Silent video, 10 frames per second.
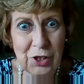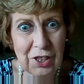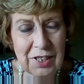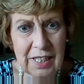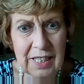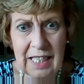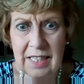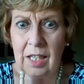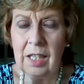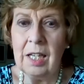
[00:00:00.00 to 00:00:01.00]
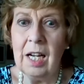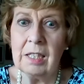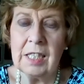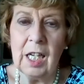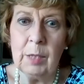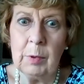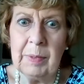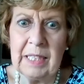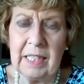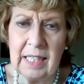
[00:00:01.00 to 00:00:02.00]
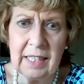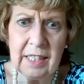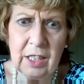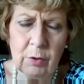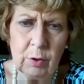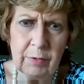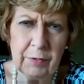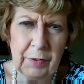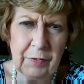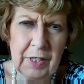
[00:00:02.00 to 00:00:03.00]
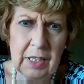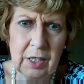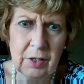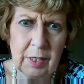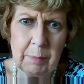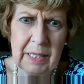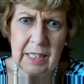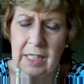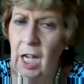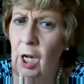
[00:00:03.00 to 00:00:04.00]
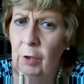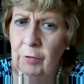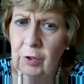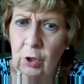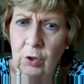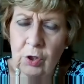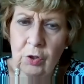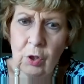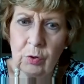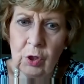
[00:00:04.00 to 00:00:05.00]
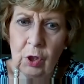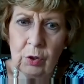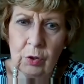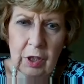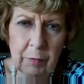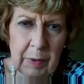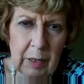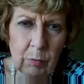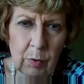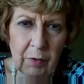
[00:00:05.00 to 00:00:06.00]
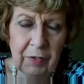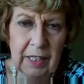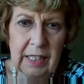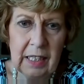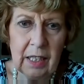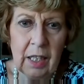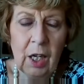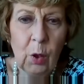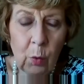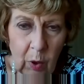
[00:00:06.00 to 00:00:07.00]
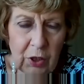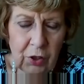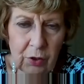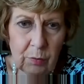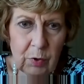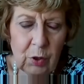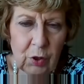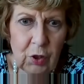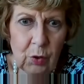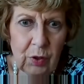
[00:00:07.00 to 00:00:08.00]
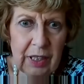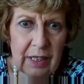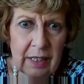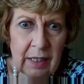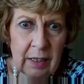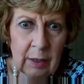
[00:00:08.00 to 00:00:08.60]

Dirksen is a long time in business. I think you're over 50 years in business. For those who don't know you, give me a rough idea what your, your story is.